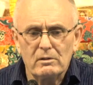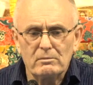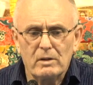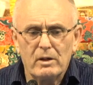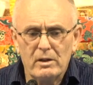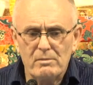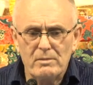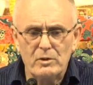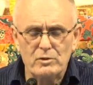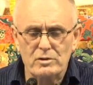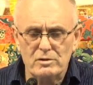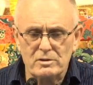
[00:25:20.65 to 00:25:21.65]
my
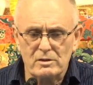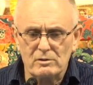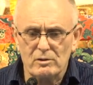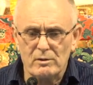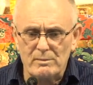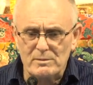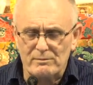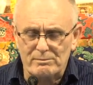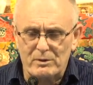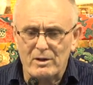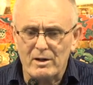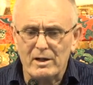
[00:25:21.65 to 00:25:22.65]
emotions in terms of
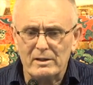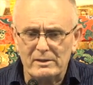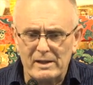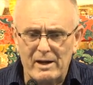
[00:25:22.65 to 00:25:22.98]
pride and